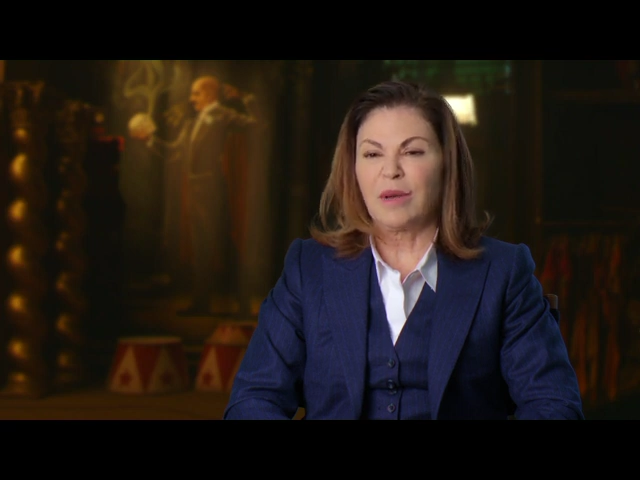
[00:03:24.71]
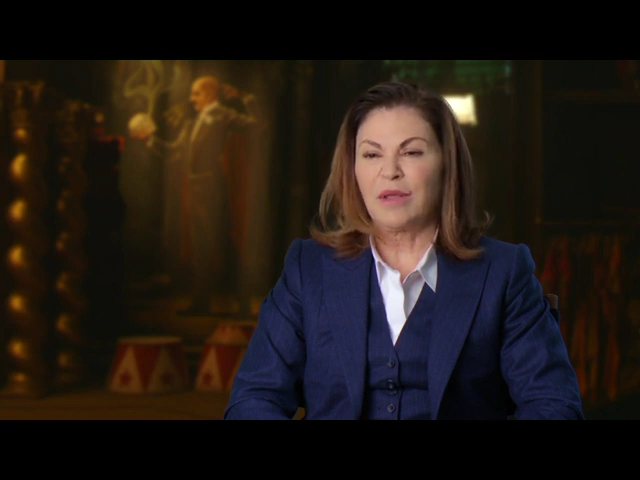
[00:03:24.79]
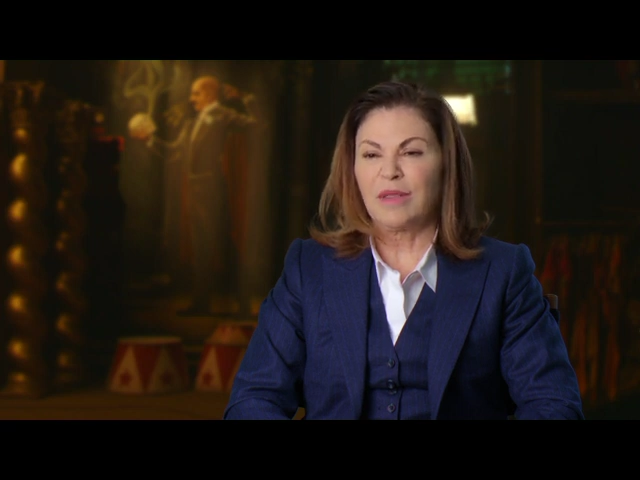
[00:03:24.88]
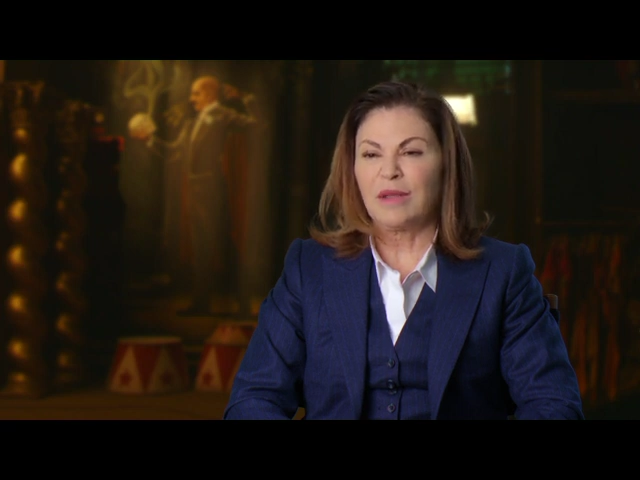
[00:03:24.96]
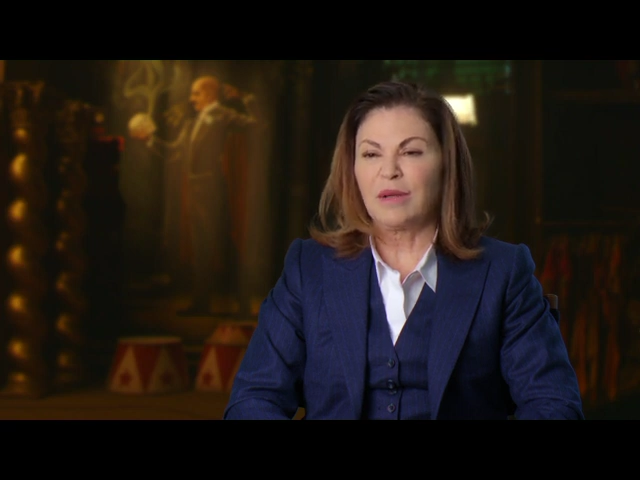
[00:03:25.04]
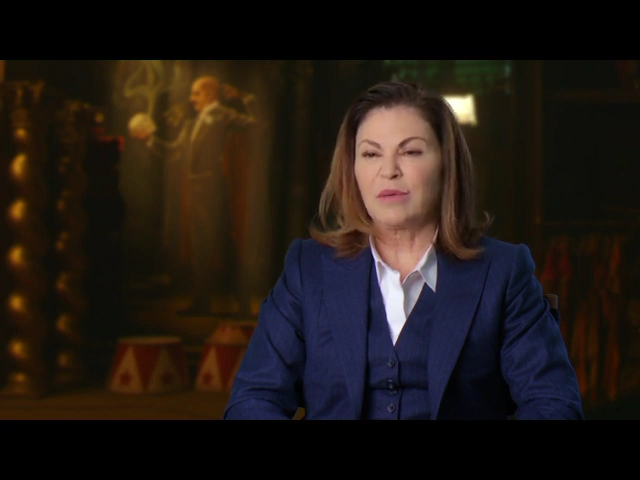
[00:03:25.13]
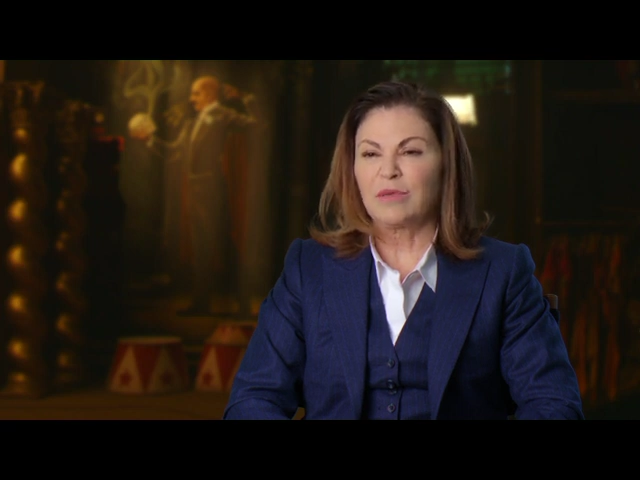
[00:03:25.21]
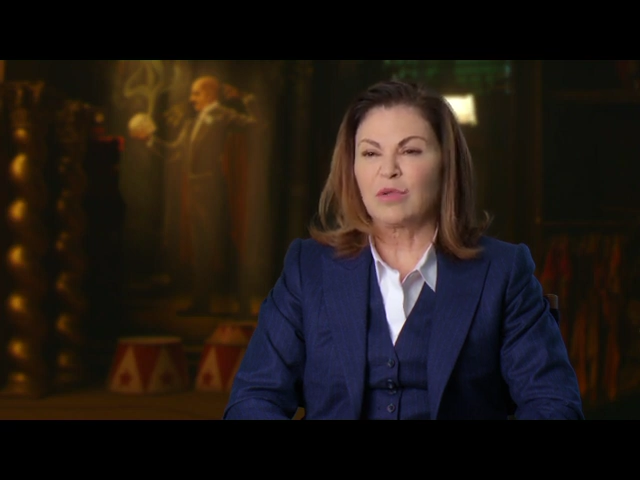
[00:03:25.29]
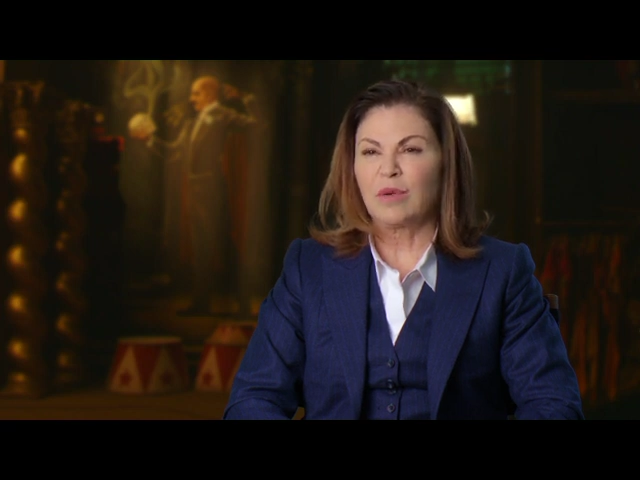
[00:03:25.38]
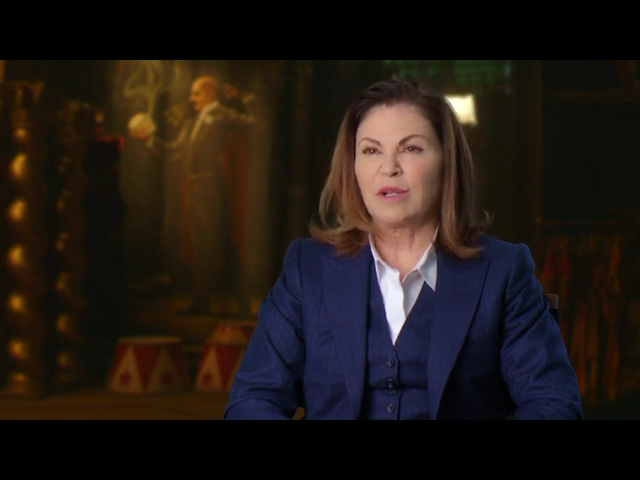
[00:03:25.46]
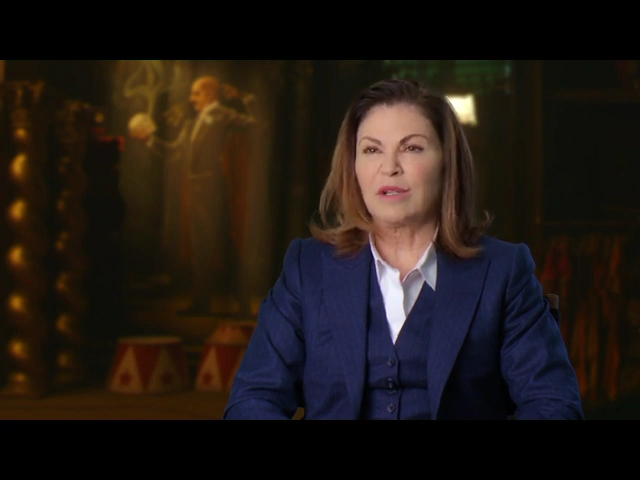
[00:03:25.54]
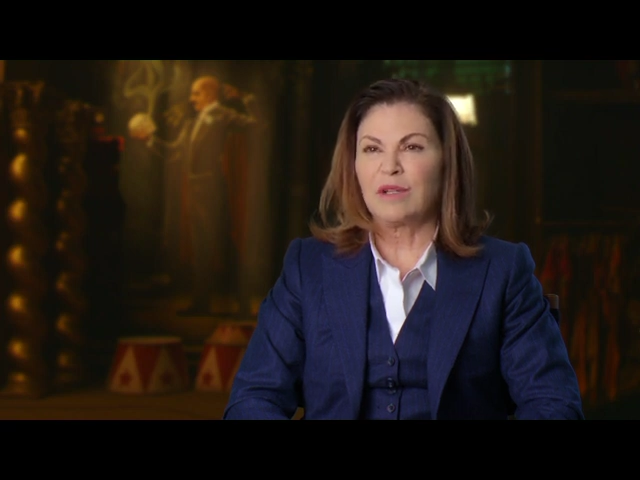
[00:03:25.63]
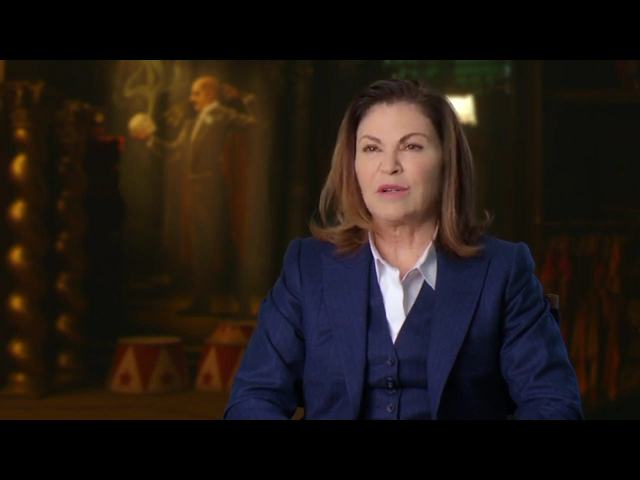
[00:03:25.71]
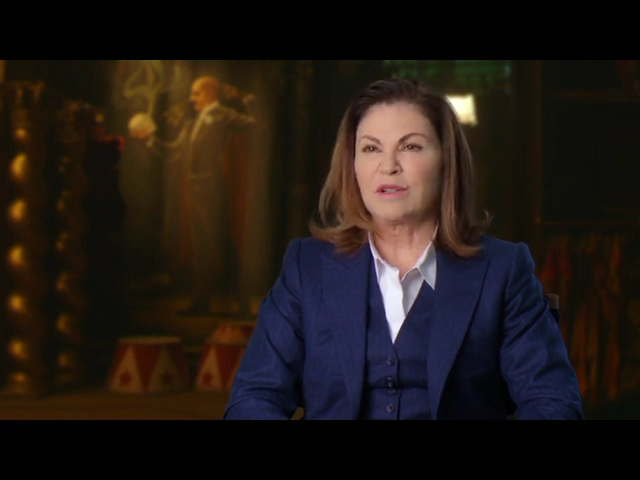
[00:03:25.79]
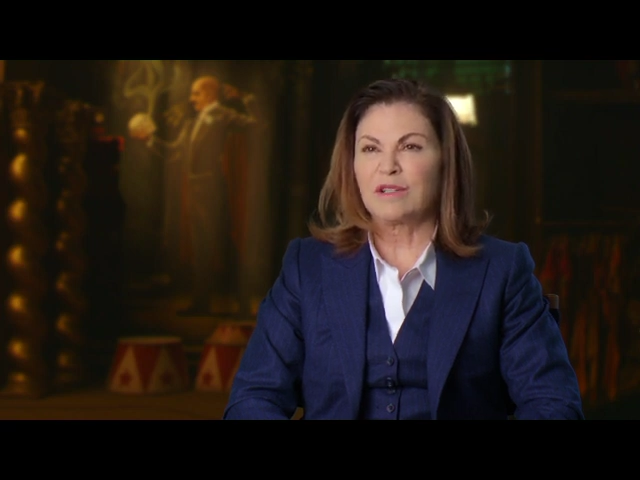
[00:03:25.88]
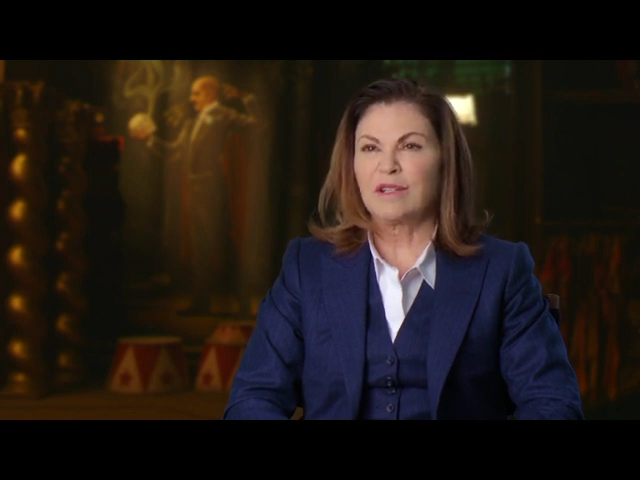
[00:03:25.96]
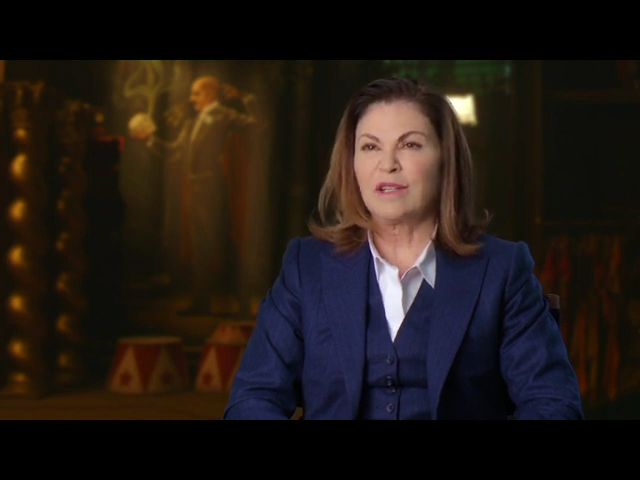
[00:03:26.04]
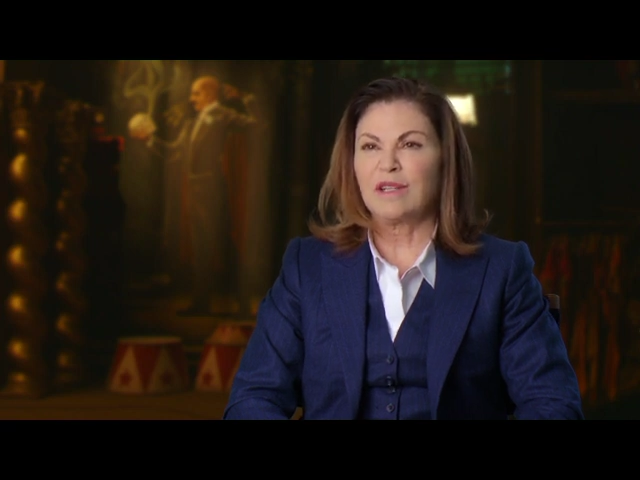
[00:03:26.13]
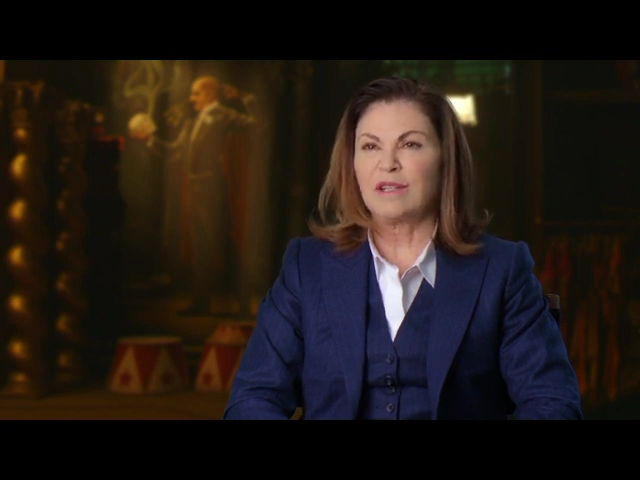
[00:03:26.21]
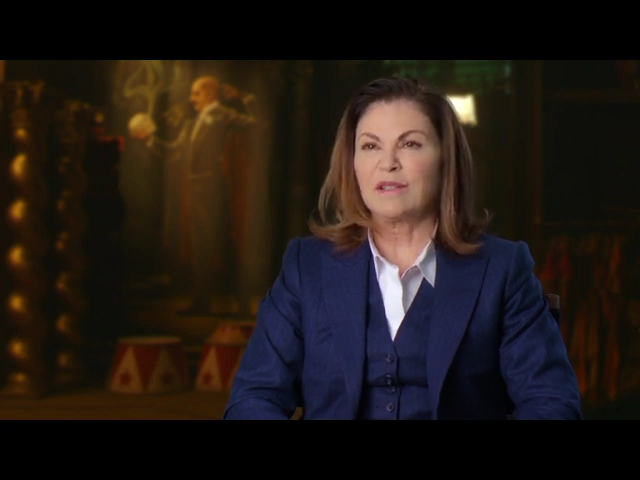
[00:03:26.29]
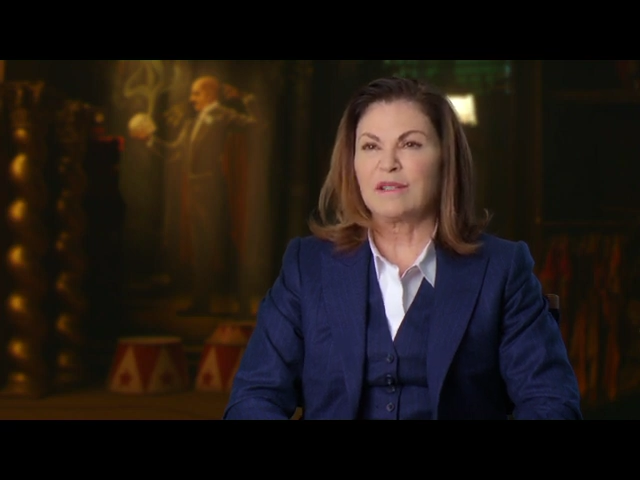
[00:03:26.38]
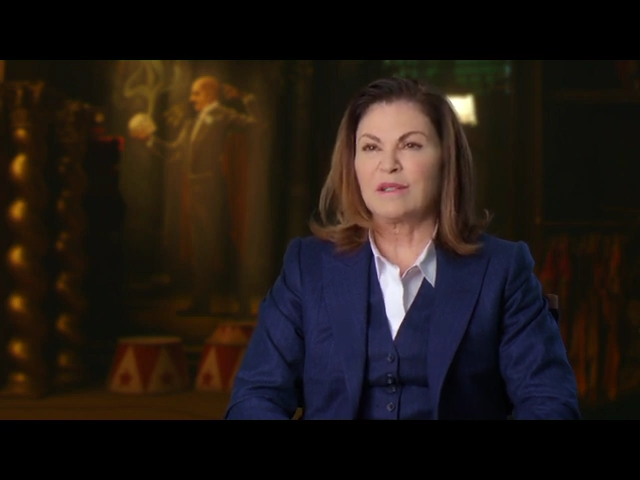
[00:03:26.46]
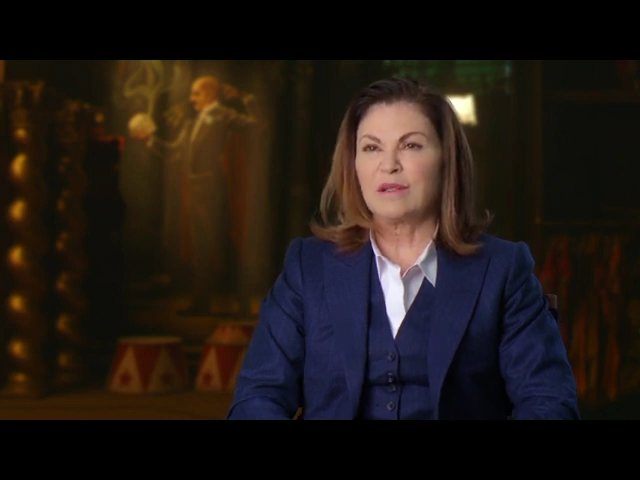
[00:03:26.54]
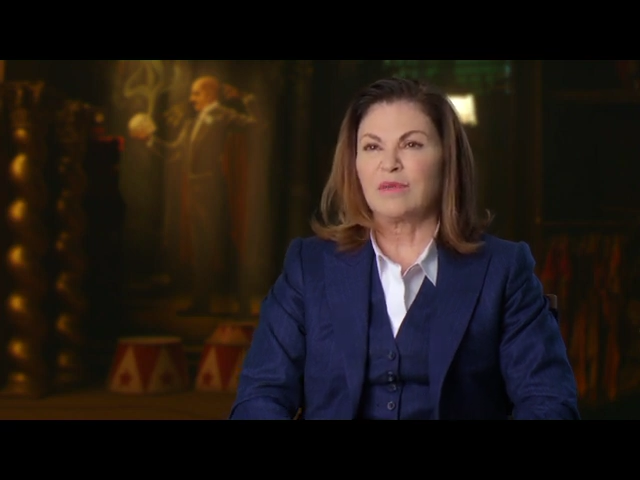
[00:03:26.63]
I think 20 years at
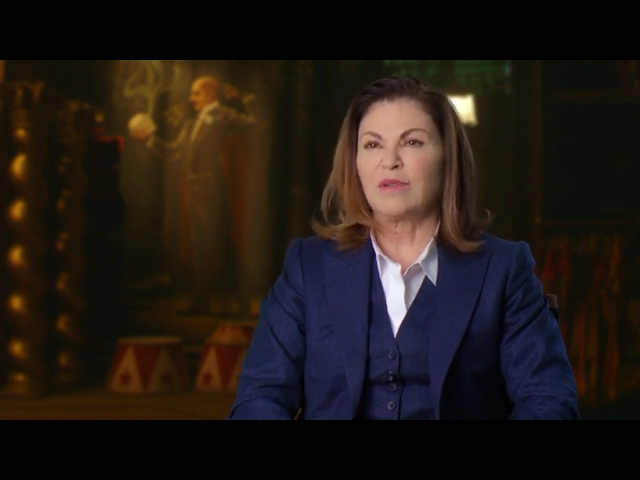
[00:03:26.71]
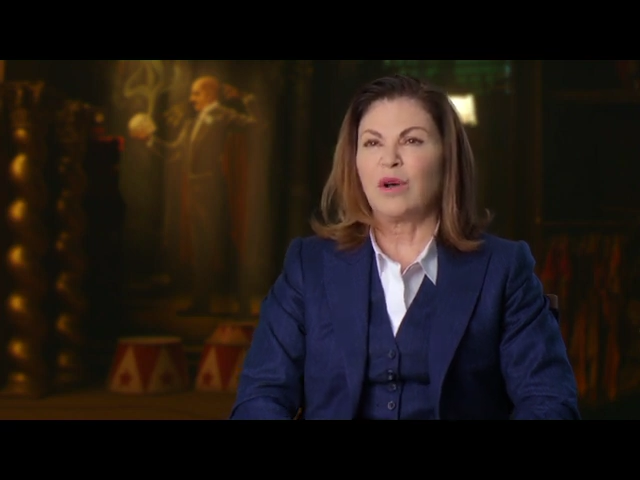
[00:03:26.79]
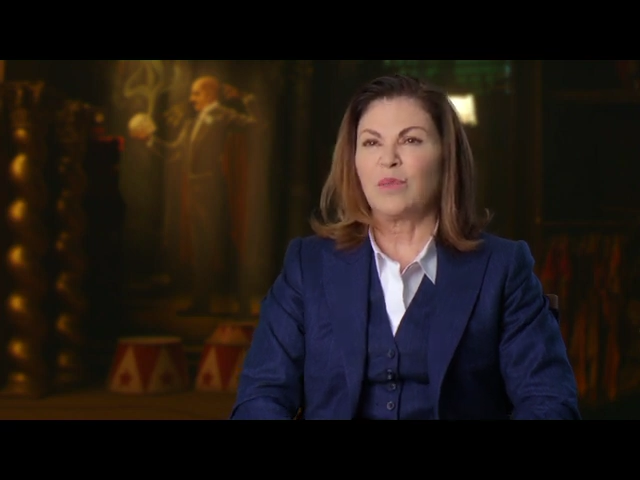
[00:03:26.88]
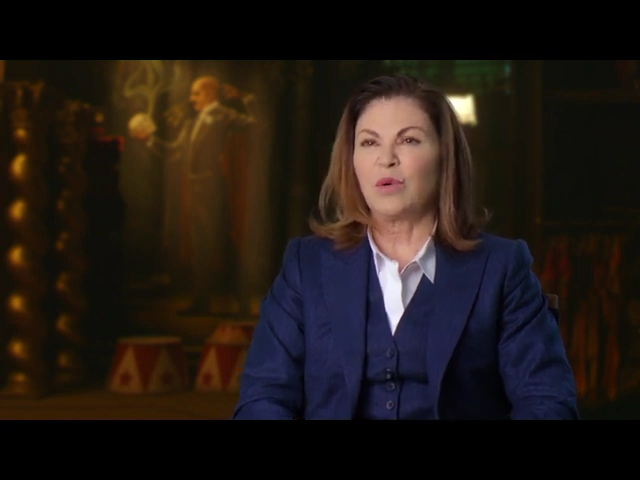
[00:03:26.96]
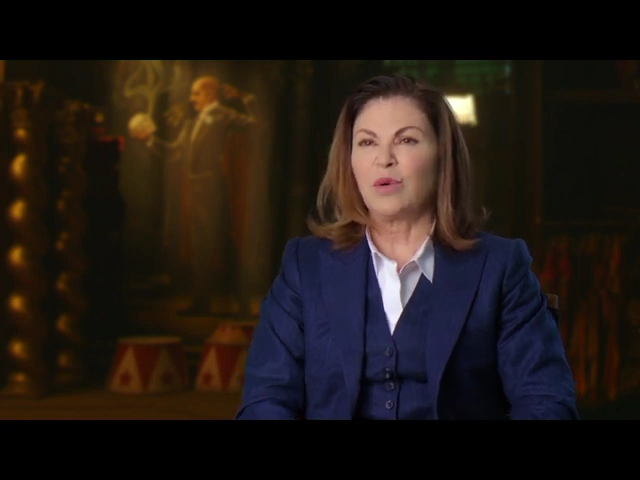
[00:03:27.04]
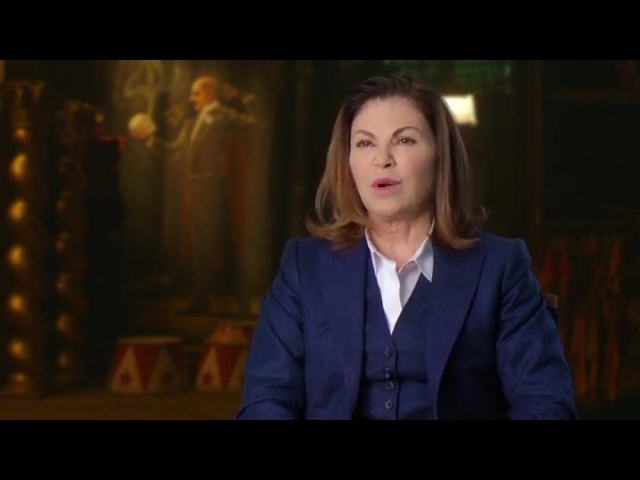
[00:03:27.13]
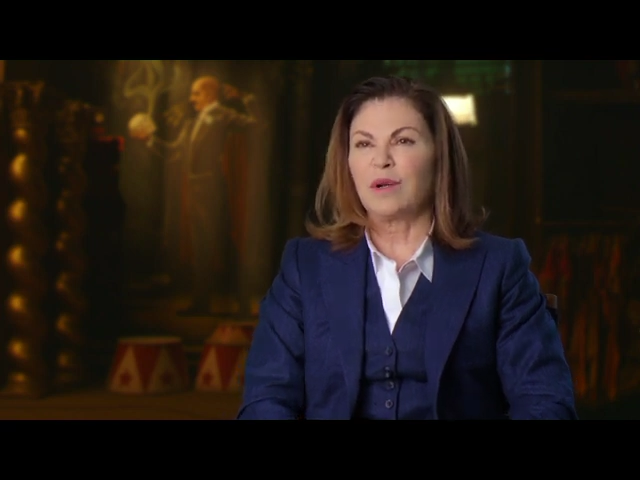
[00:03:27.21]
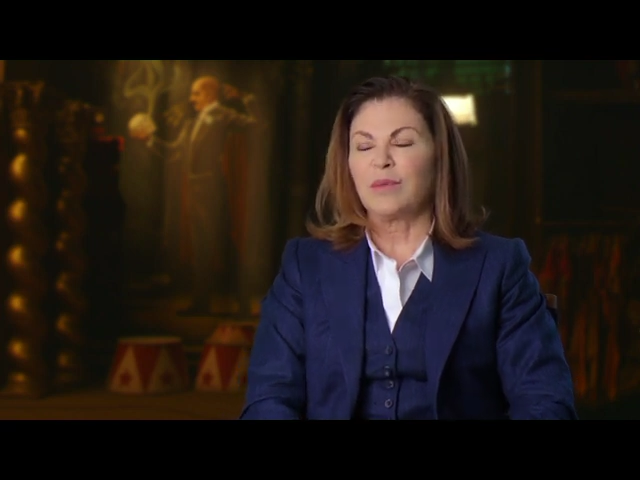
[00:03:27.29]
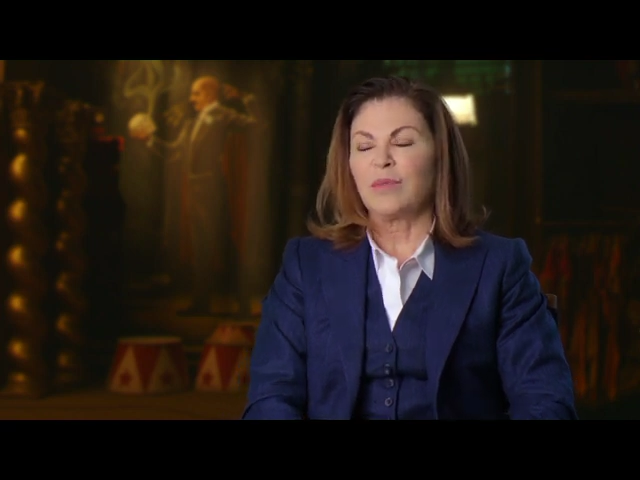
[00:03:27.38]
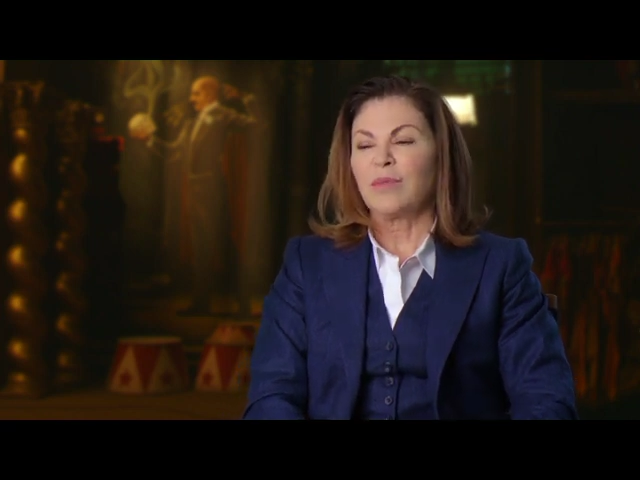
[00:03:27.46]
least, if not more.